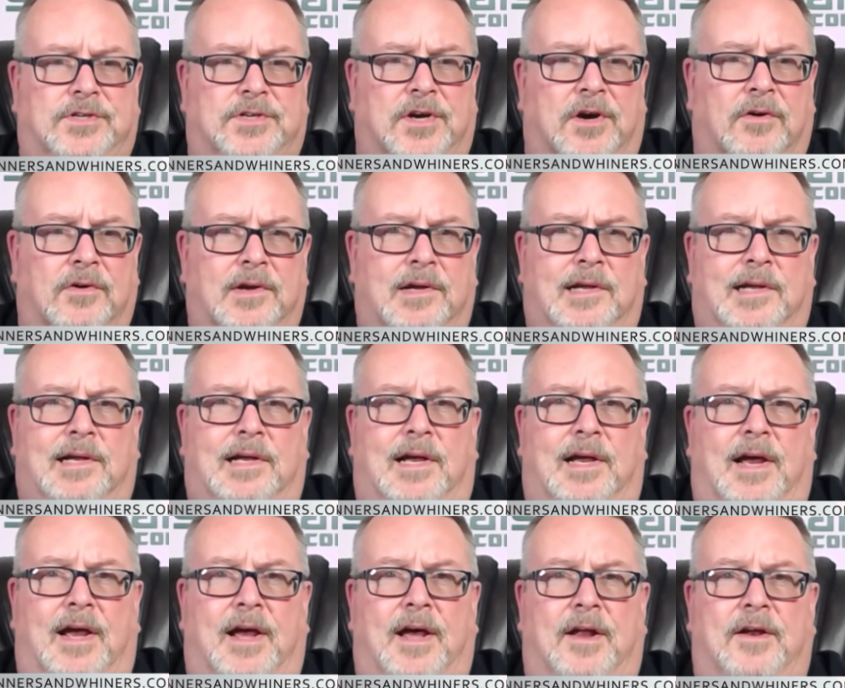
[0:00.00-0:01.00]
So,
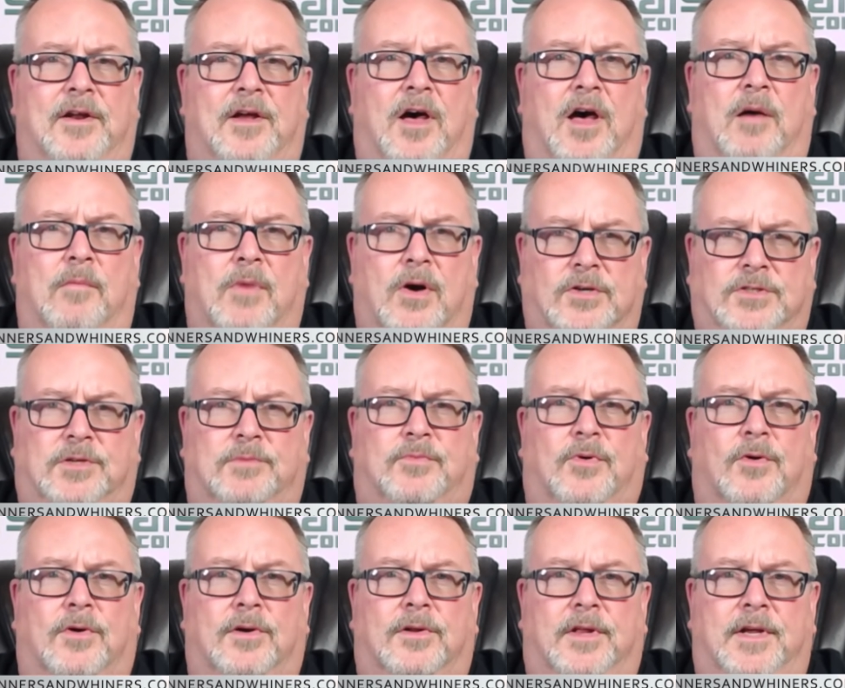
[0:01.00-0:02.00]
and most
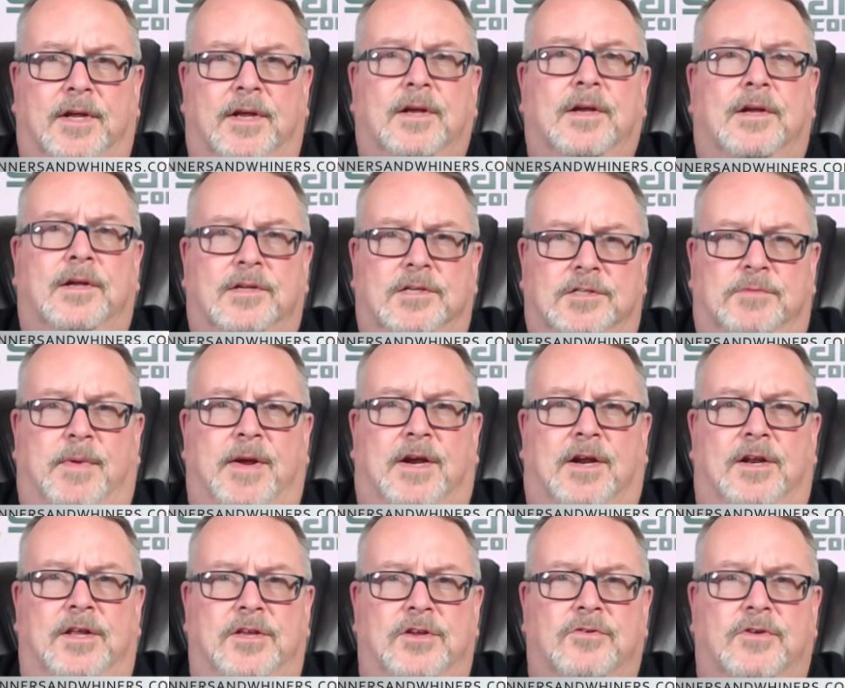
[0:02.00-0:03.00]
importantly,
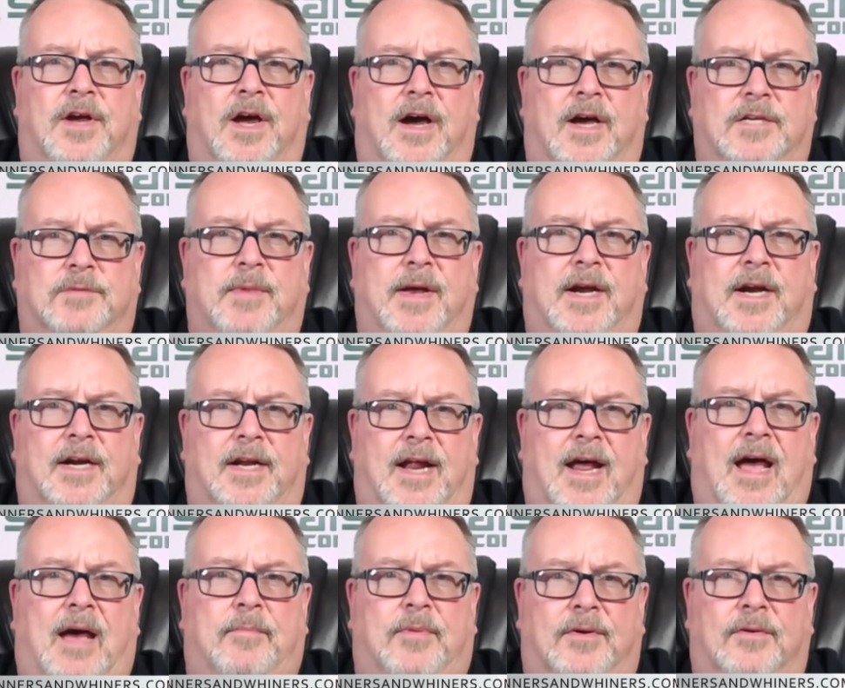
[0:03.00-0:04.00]
speaking of you guys making it
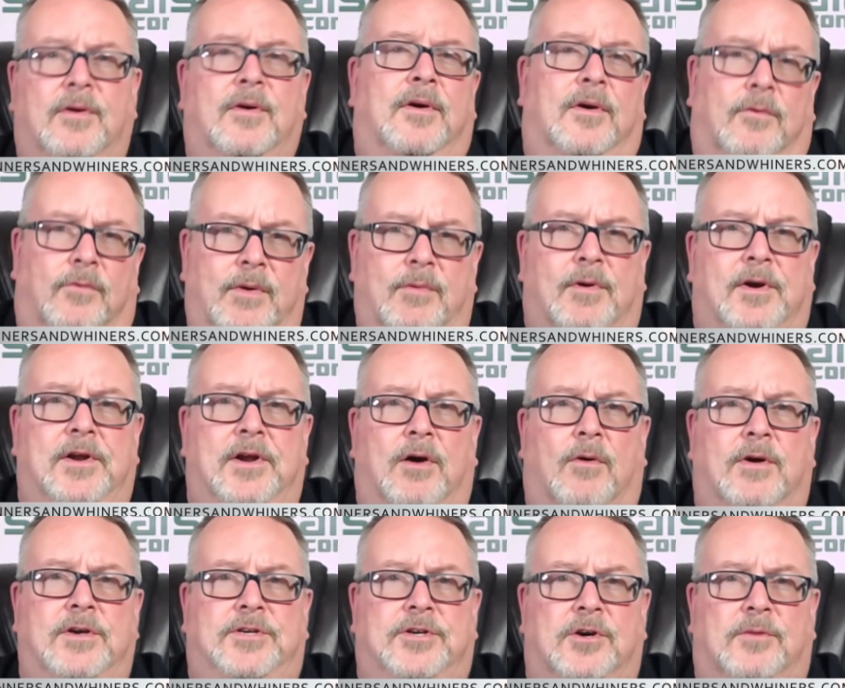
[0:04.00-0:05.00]
happen, we want to know
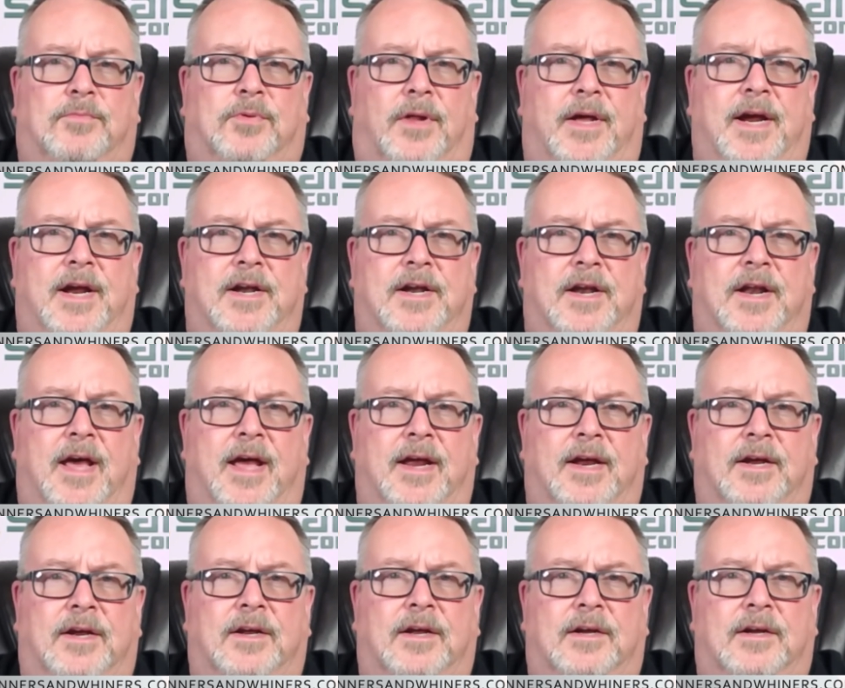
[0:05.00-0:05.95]
what you're playing today.